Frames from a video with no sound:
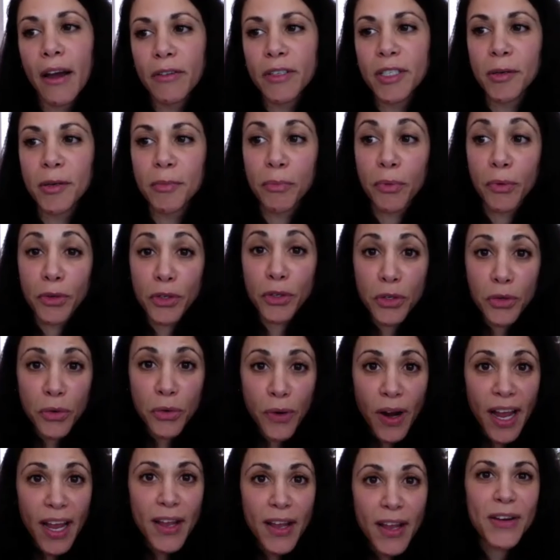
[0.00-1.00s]
Now, to
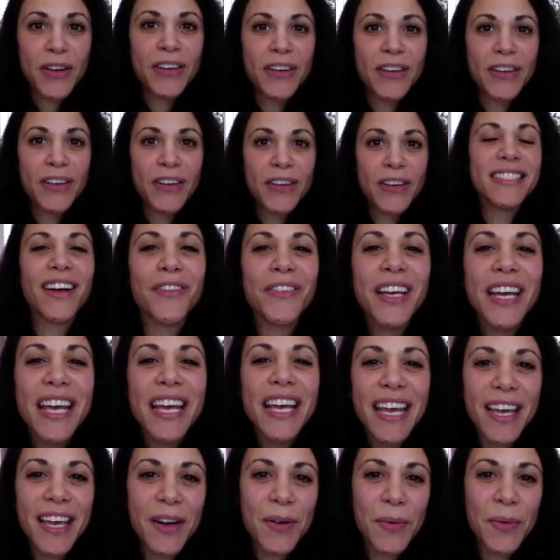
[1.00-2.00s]
portray yourself
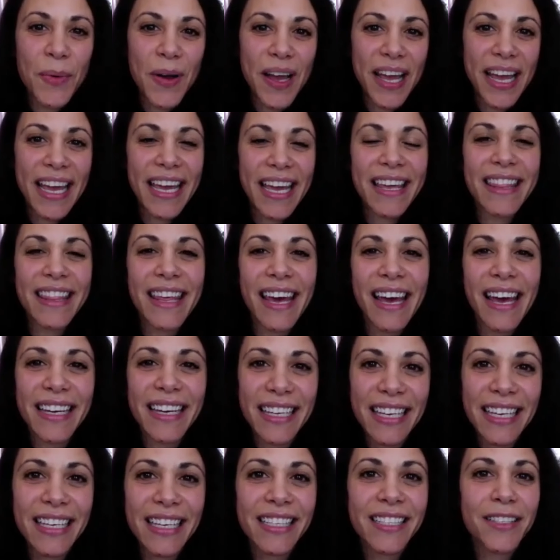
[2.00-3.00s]
in a way
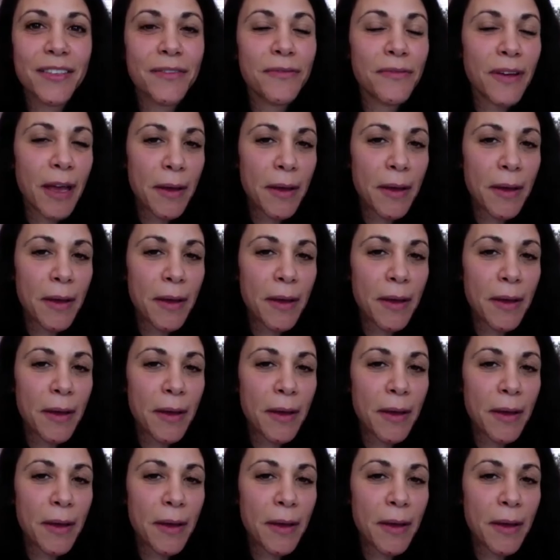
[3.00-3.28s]
that is